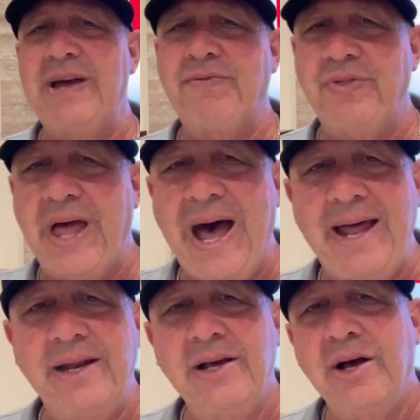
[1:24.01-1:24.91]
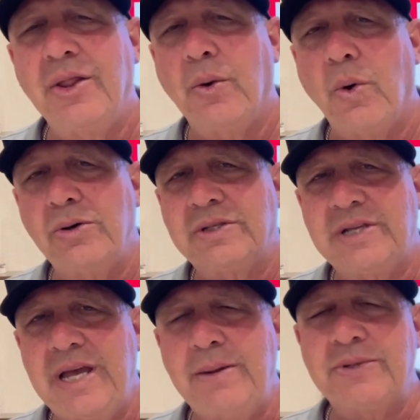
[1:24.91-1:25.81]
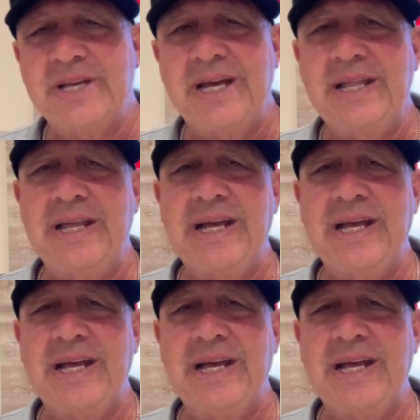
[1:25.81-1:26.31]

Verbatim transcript: if not the worst teams in